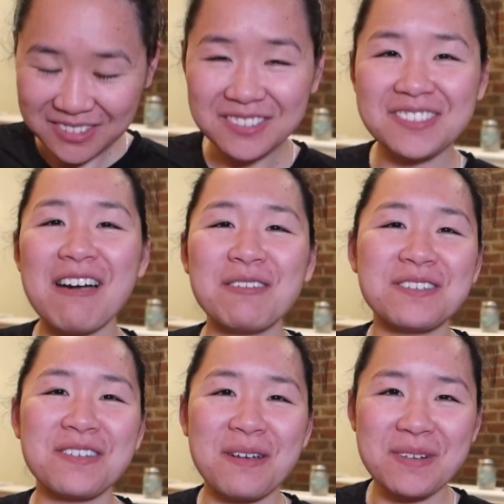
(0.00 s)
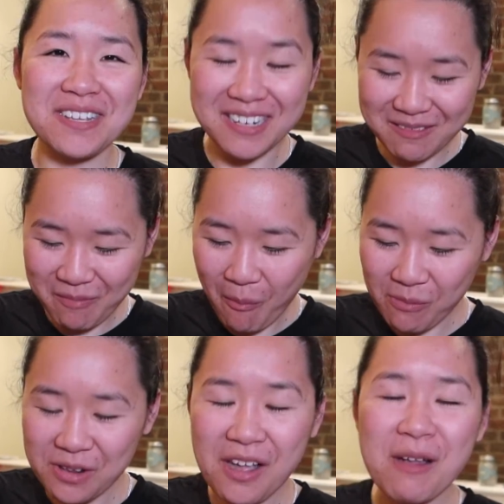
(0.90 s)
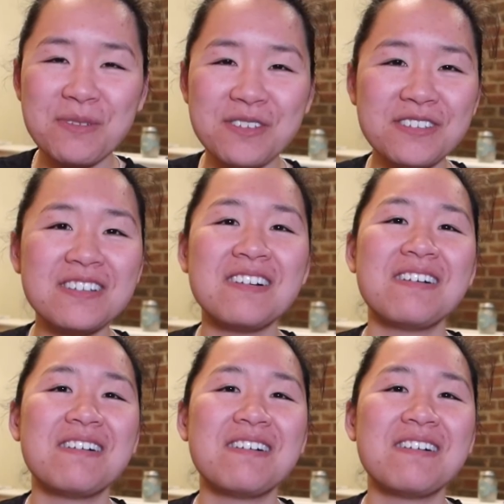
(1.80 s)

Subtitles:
Now it's time to eat. Happy